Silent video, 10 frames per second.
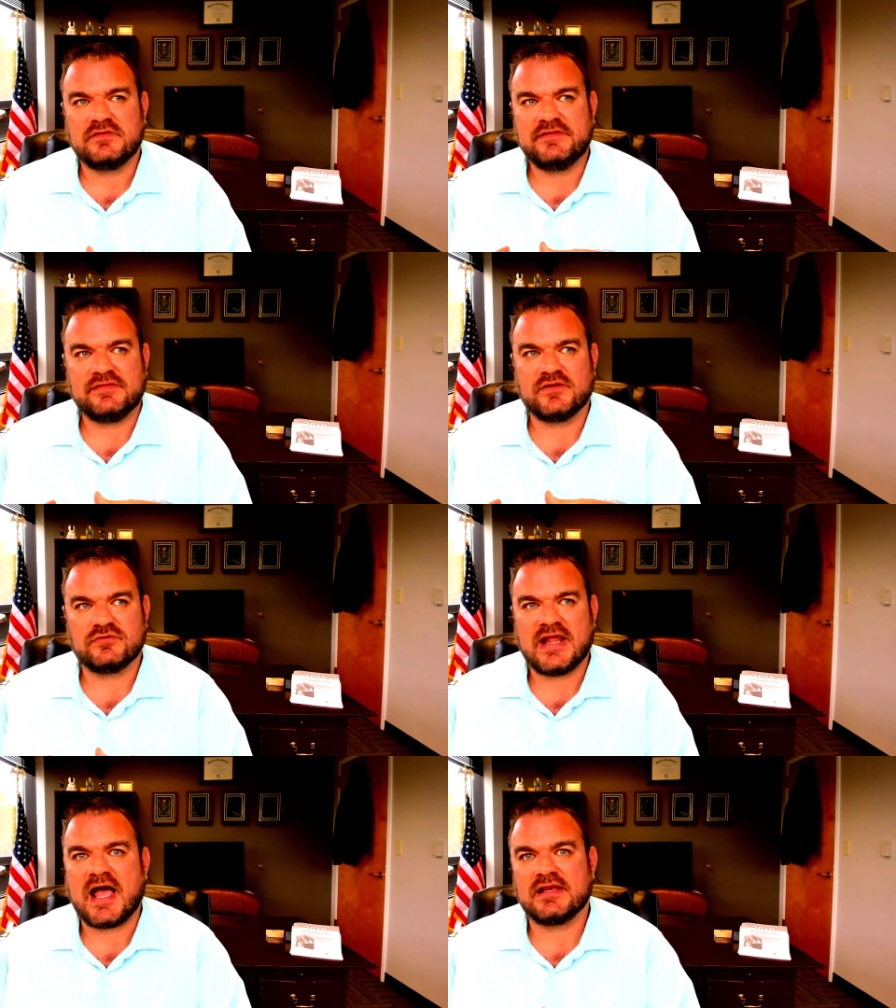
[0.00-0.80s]
then they're
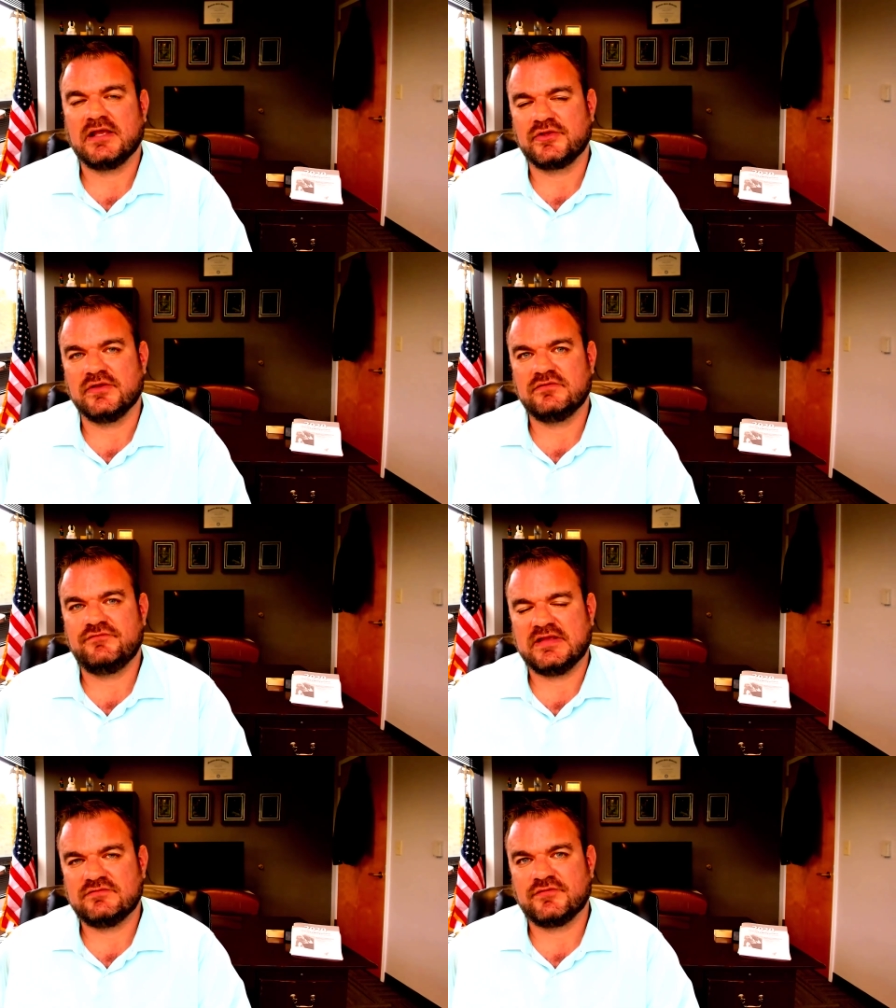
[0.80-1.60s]
not a good
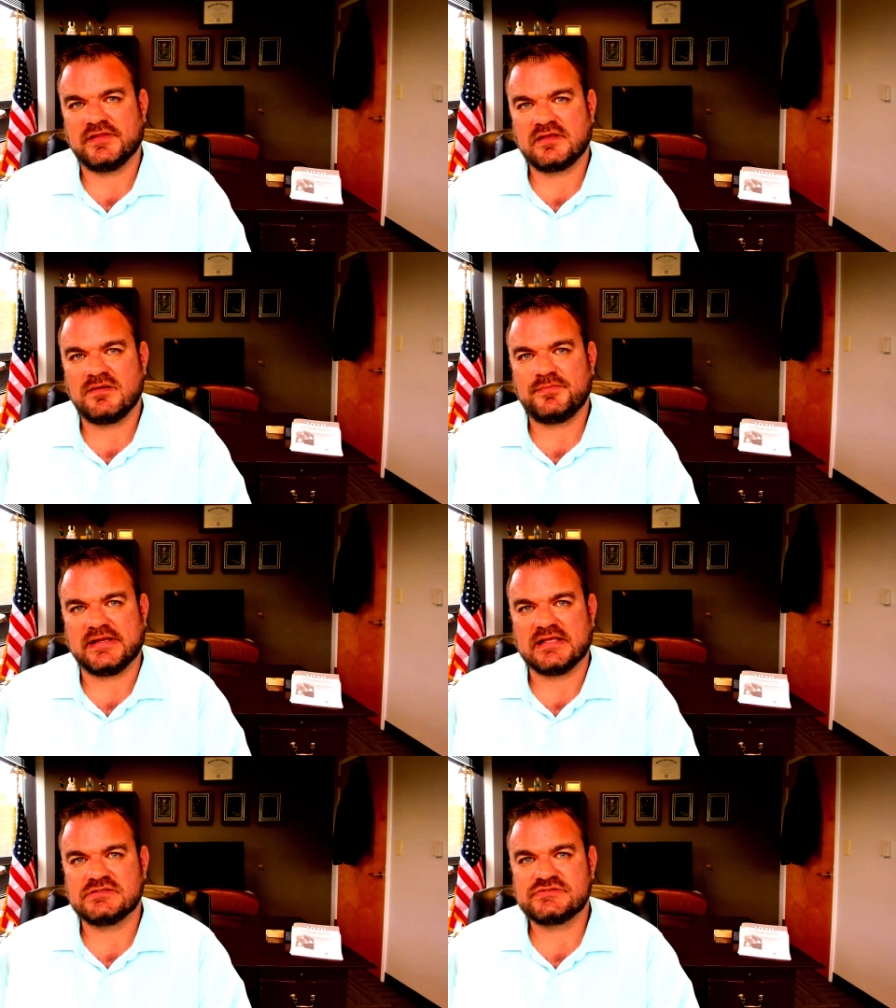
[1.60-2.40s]
fit for the
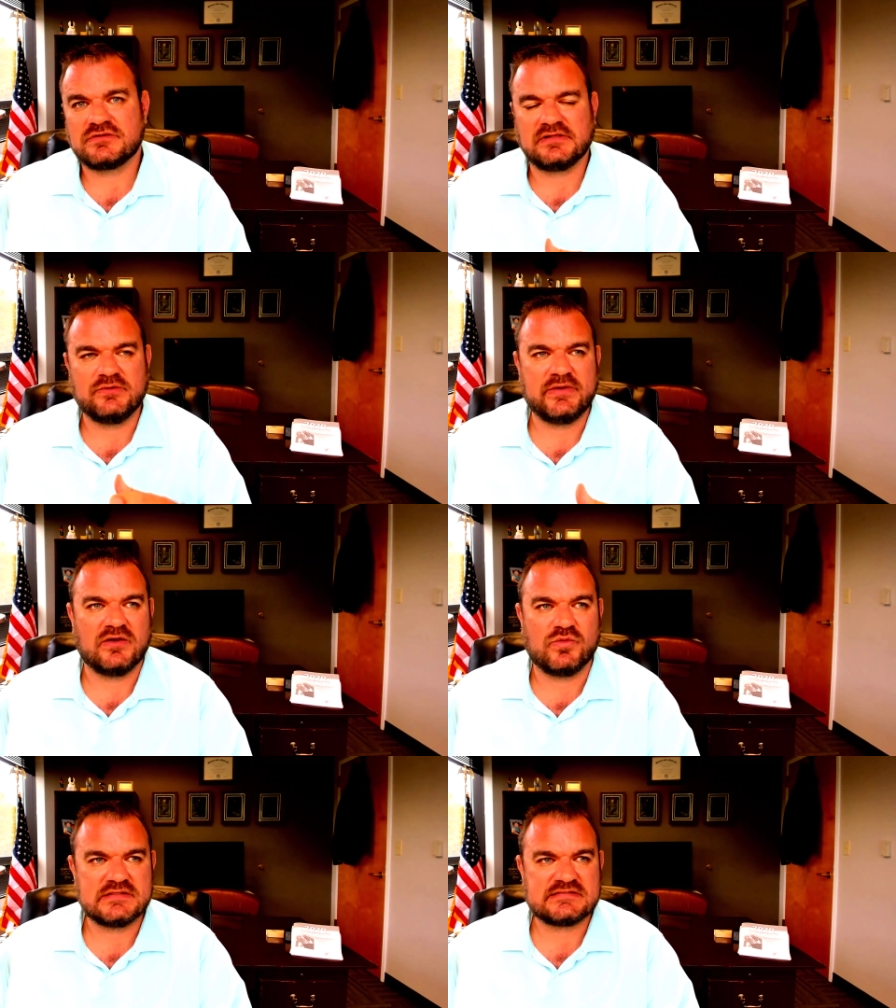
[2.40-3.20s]
company. And certainly we
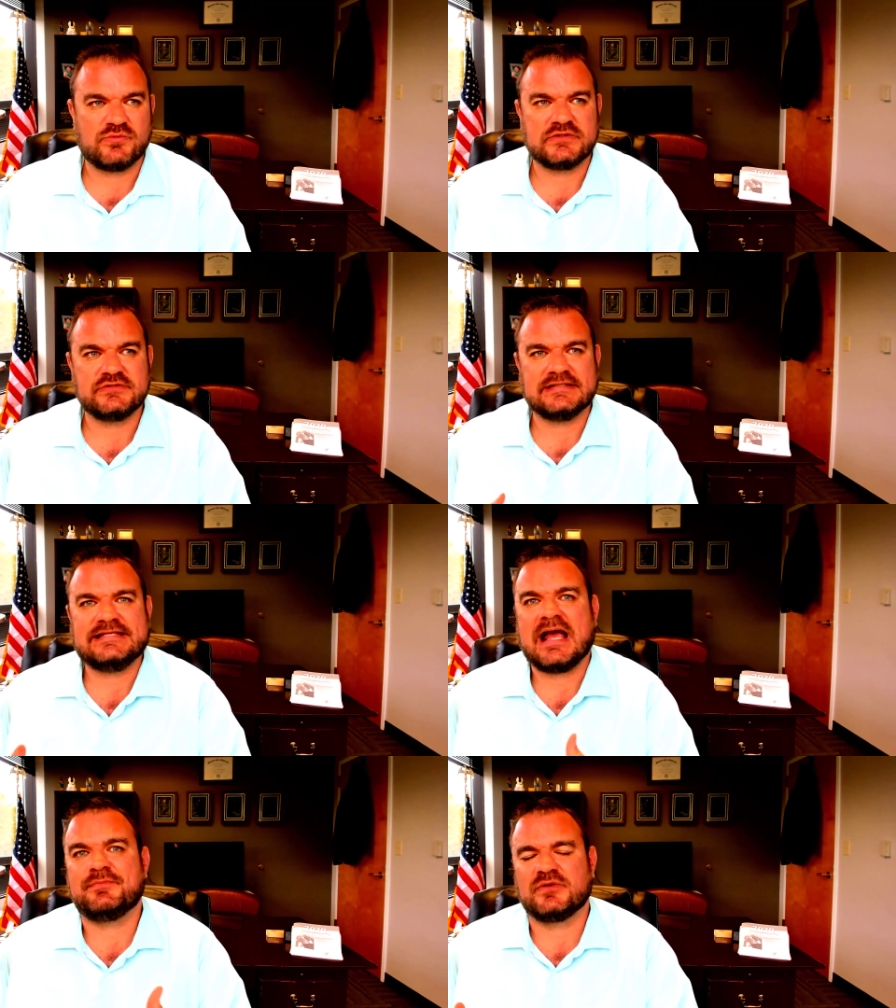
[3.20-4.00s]
don't want someone to
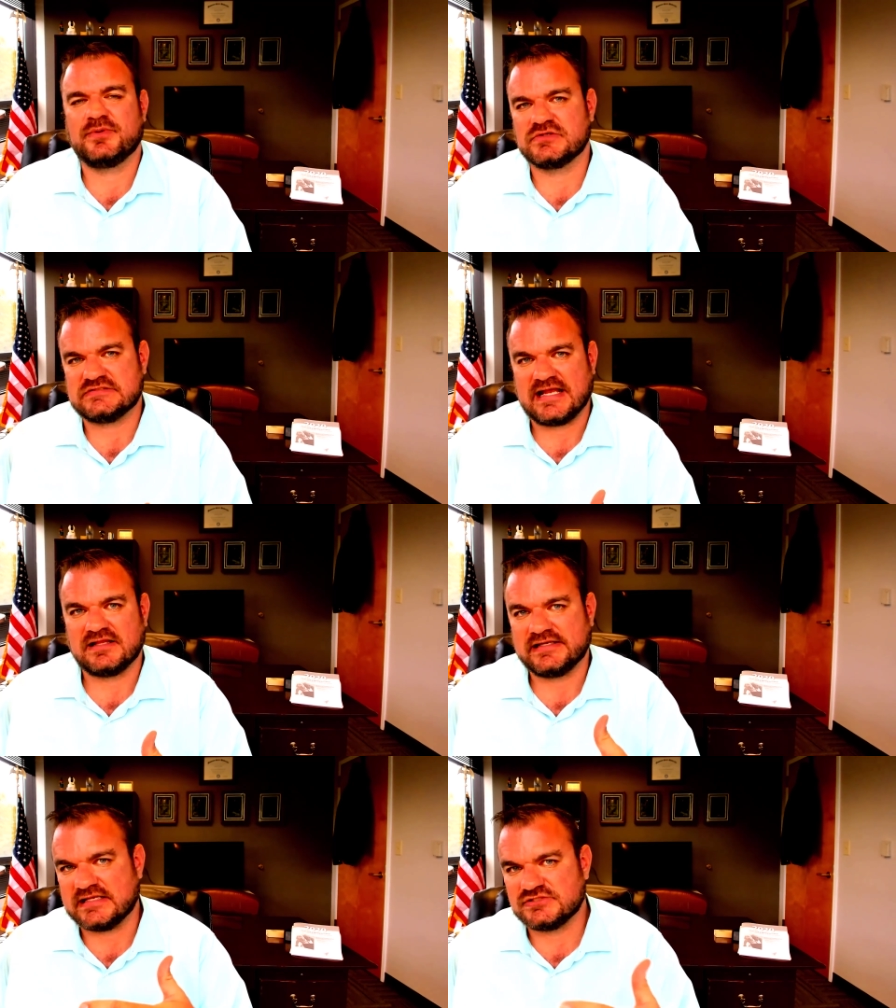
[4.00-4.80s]
adapt their
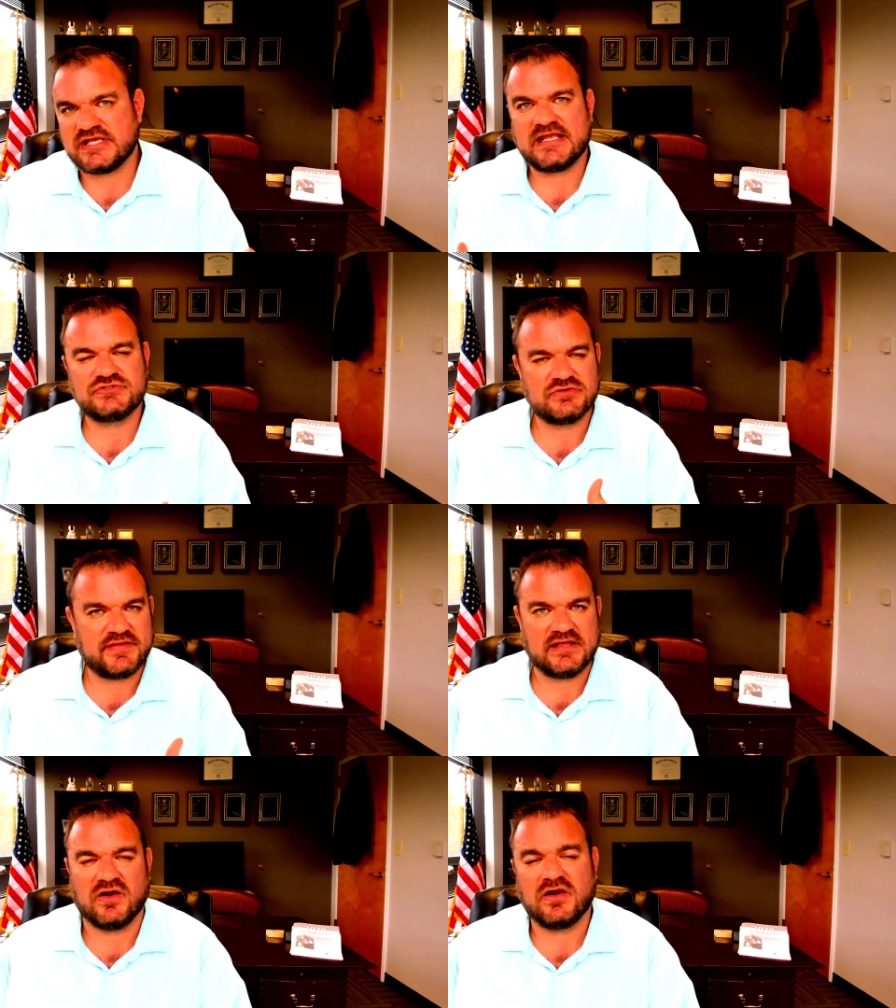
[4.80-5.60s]
personality and change who
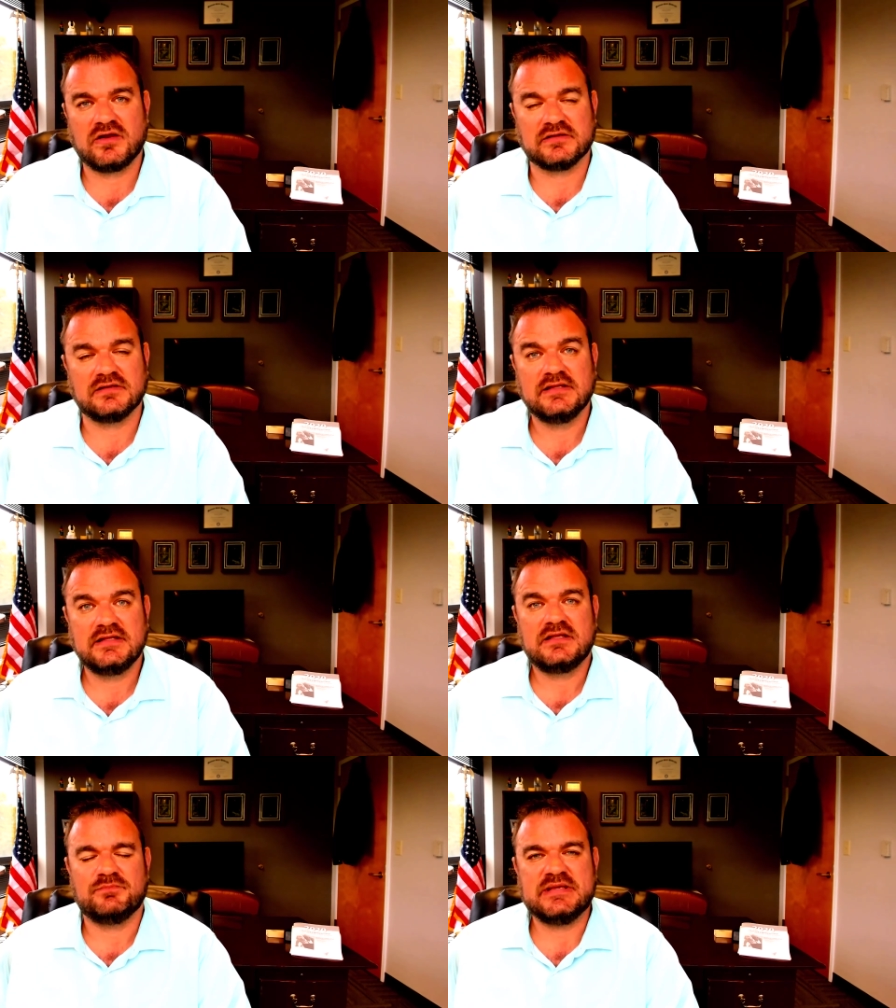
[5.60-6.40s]
they are and
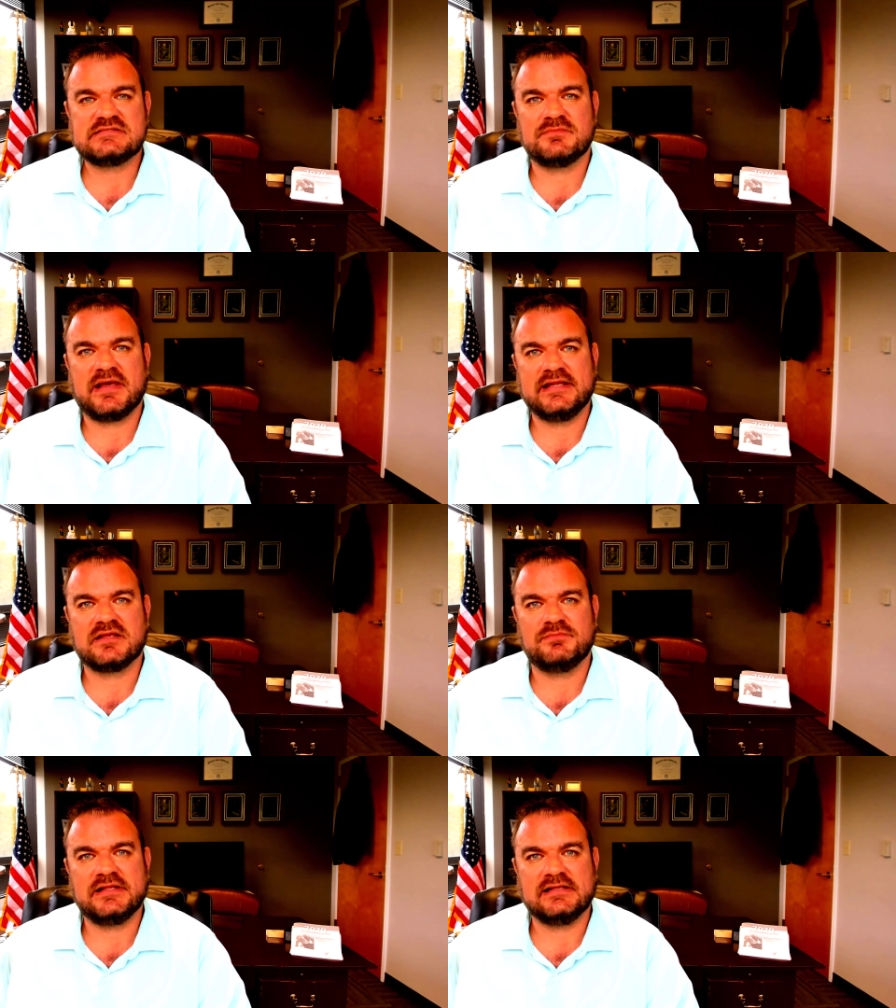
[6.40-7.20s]
be somebody
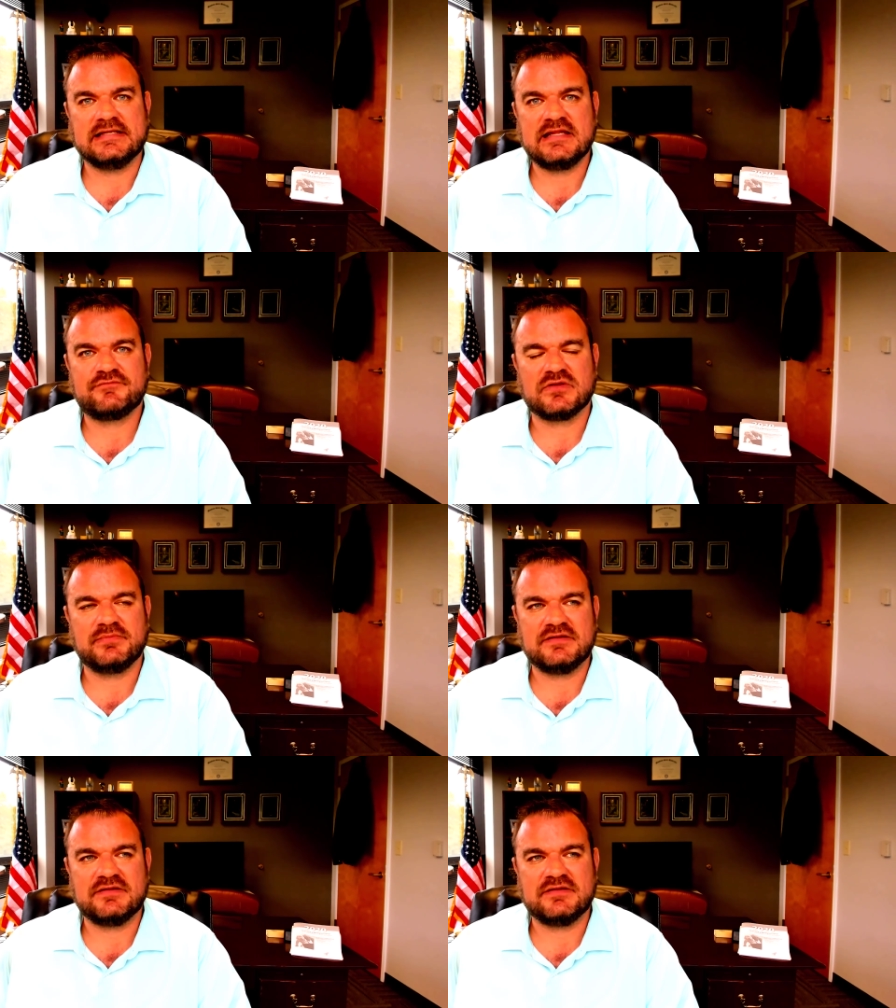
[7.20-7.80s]
completely different.